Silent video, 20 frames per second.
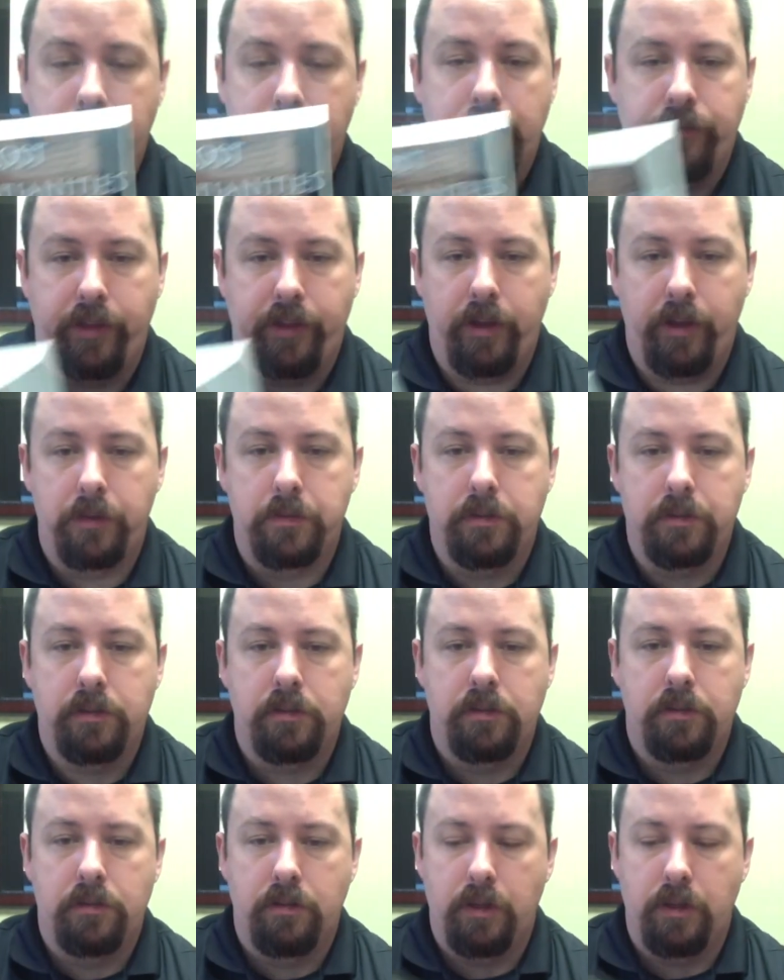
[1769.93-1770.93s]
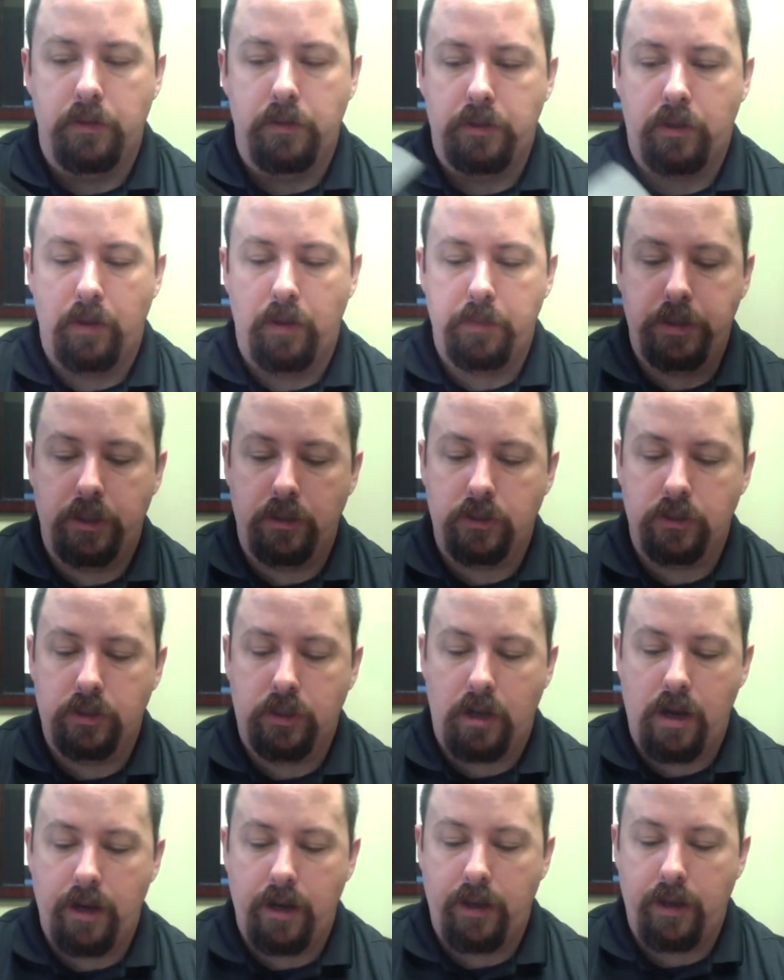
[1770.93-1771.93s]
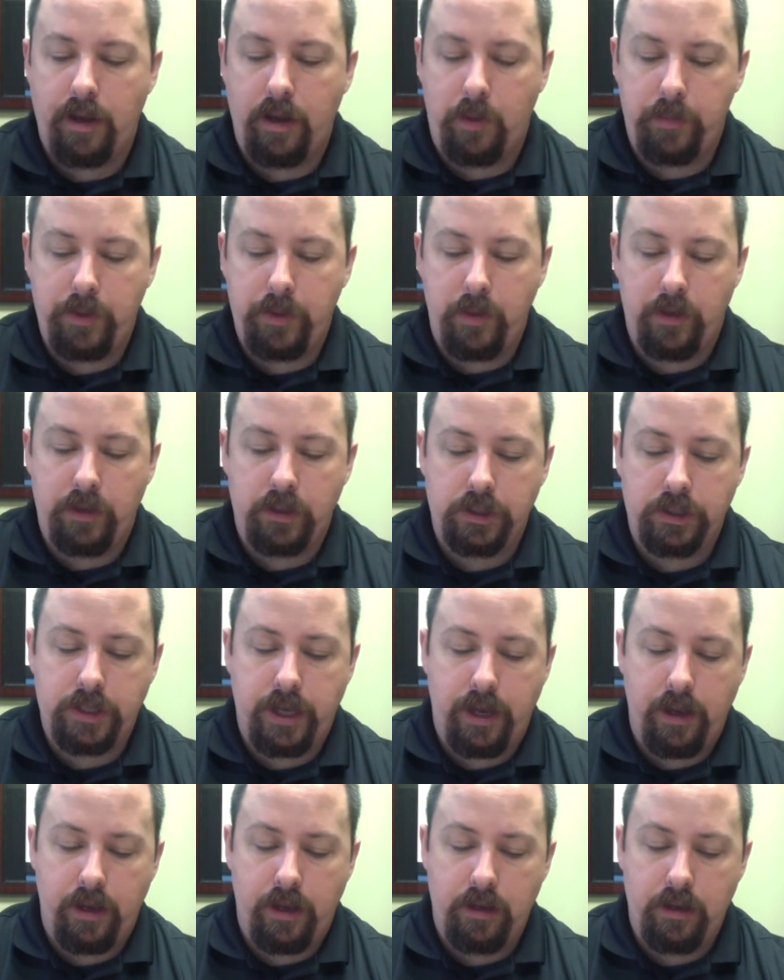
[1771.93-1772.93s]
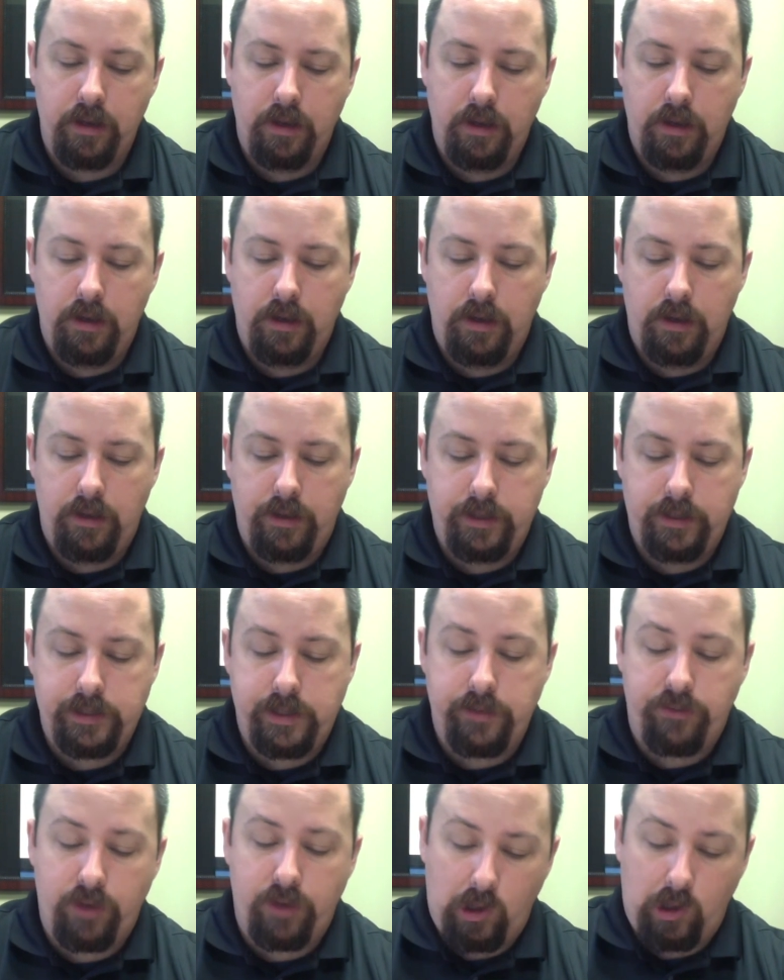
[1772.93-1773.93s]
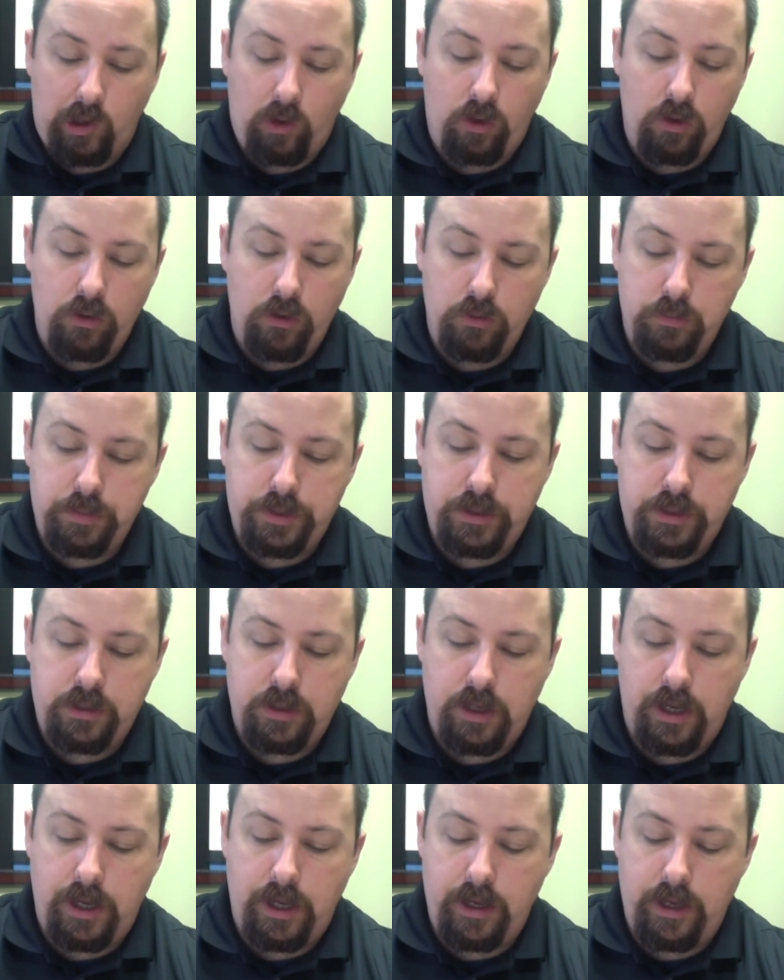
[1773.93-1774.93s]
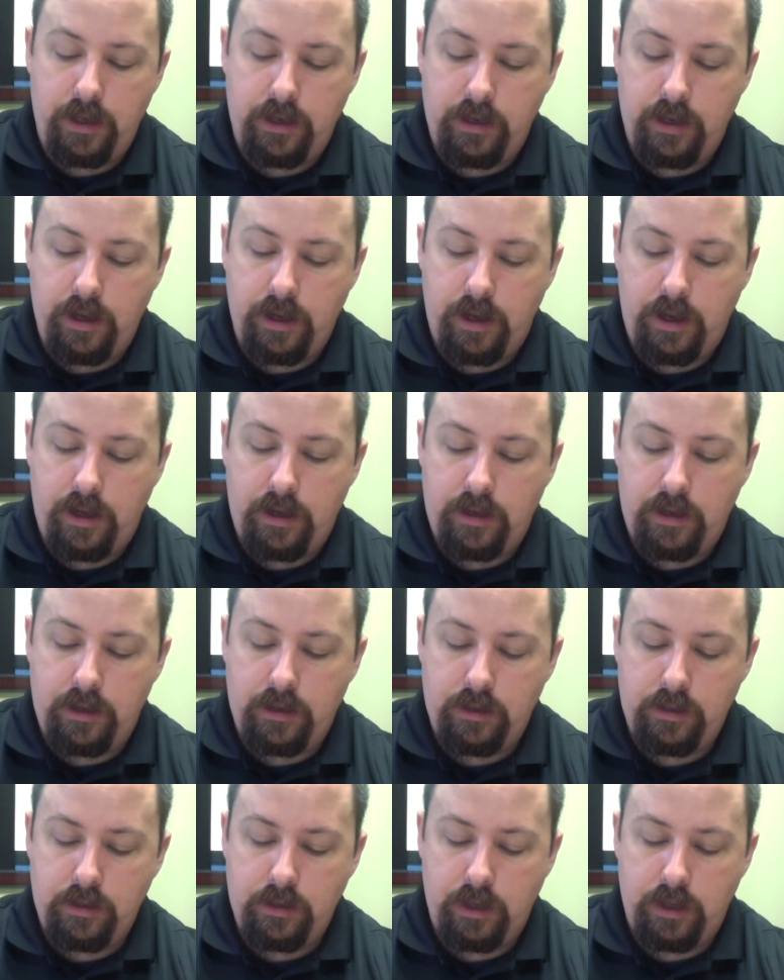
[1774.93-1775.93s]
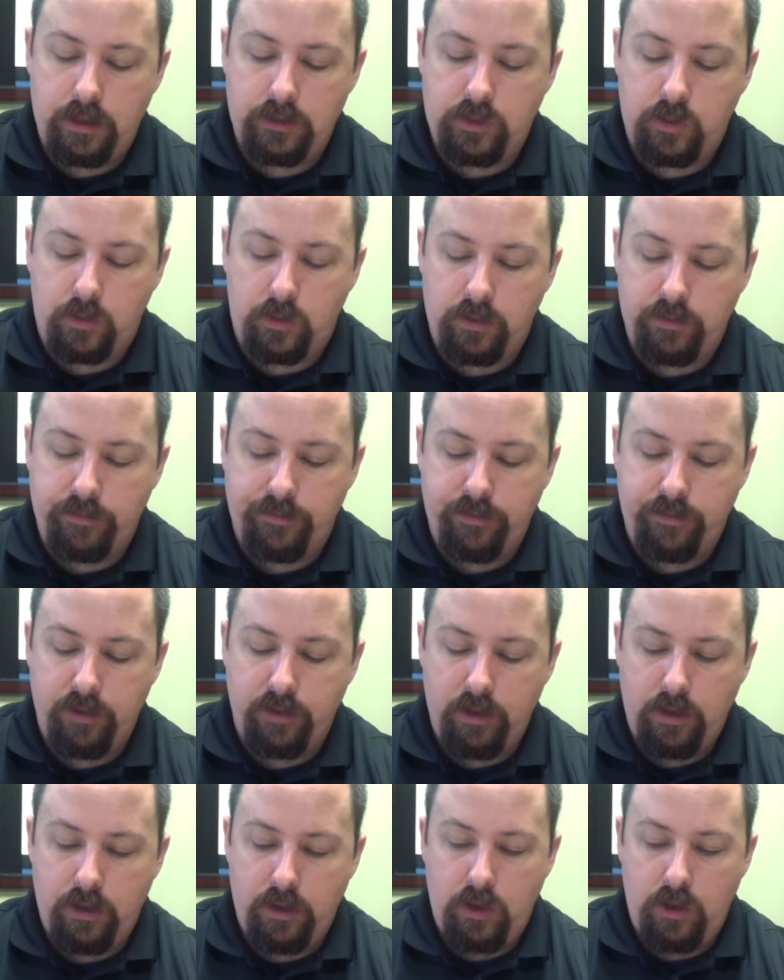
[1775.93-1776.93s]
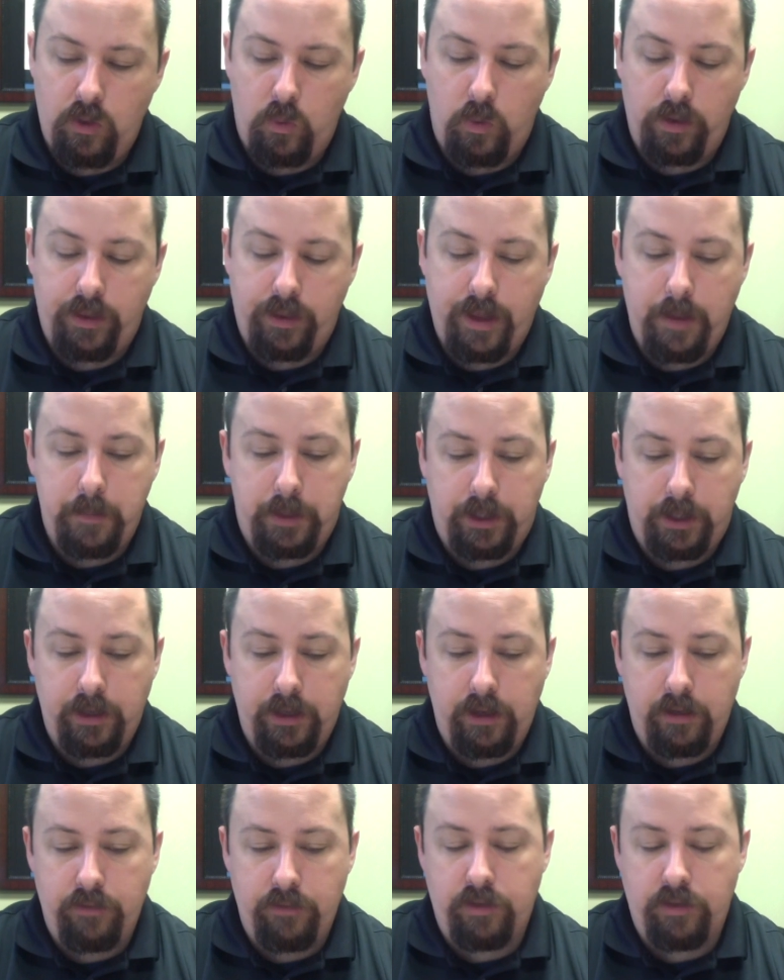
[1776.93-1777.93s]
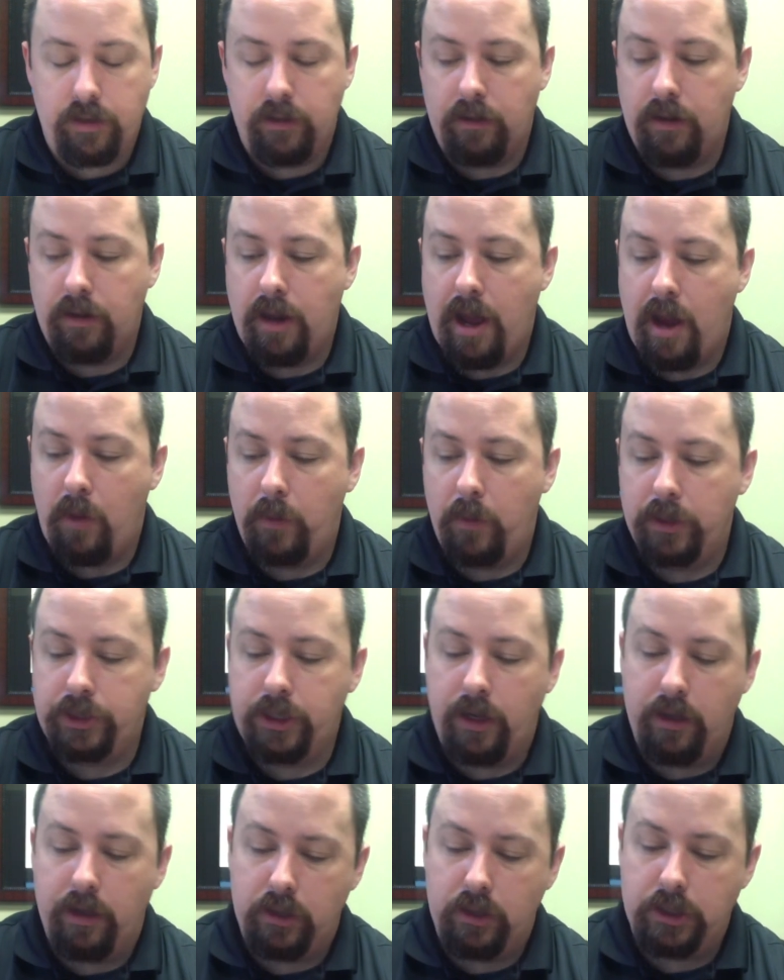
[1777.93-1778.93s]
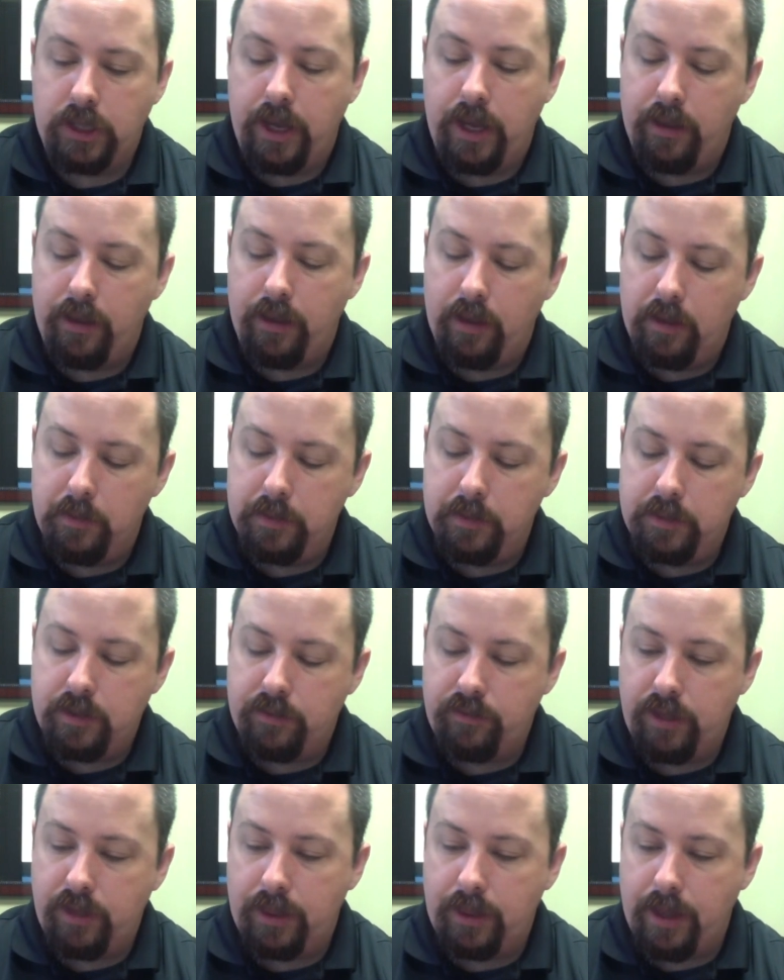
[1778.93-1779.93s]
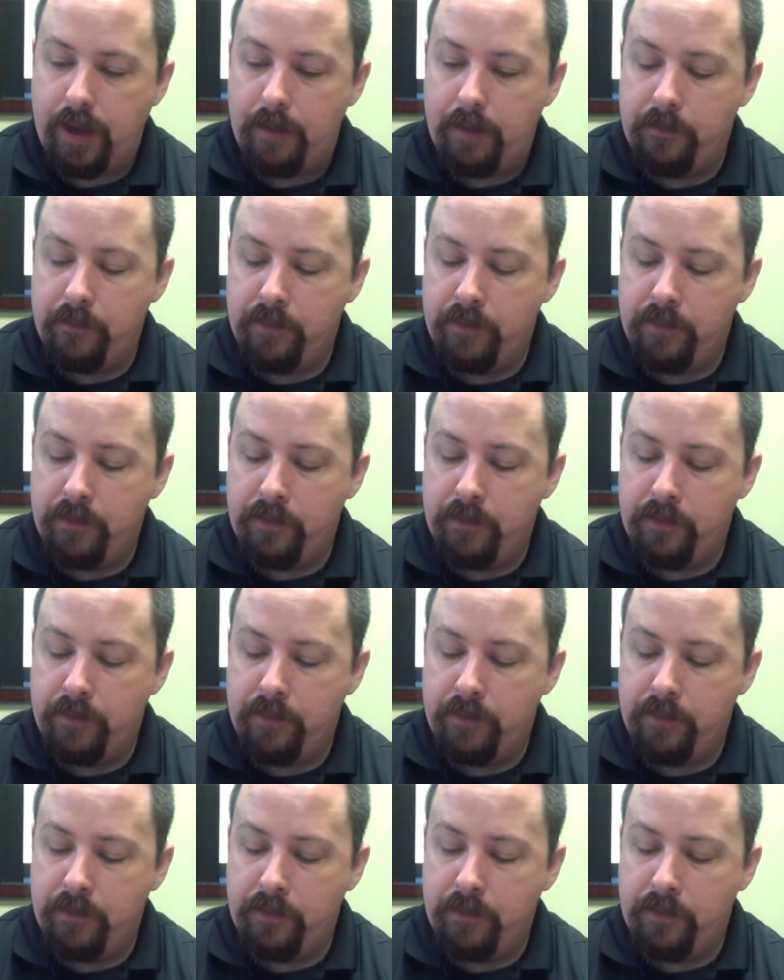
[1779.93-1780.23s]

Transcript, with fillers: of those those scriptures, trying to help you understand these different groups and uh, and sort of what they believed and how we should understand them and stuff like that.